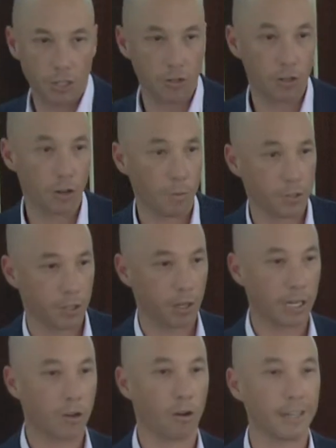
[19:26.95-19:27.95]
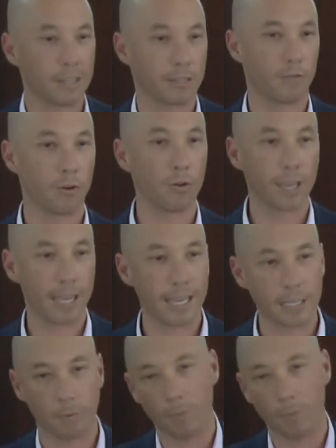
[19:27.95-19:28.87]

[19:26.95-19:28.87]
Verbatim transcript: turned to God, was the godliest of all kings,